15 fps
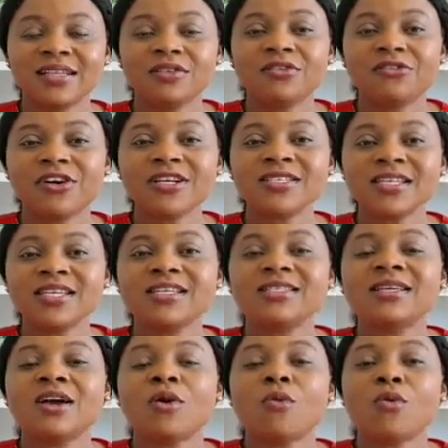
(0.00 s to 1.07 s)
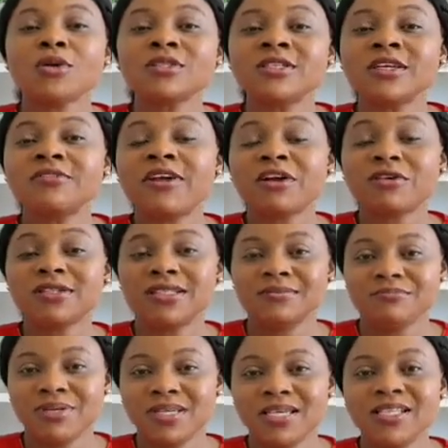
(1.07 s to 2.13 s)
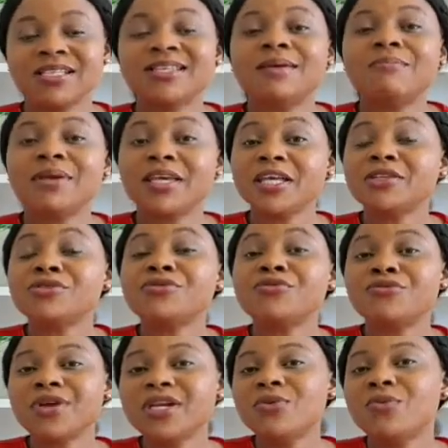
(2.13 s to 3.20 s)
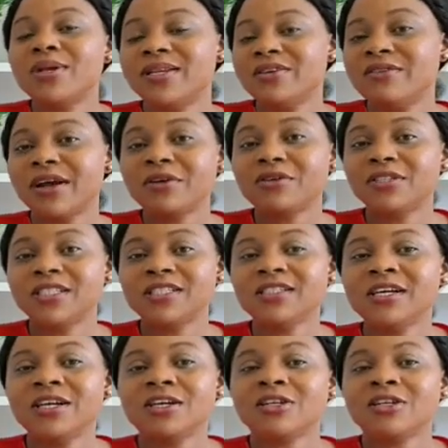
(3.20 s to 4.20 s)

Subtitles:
The first is, once the recording begins, begin to read with the recording.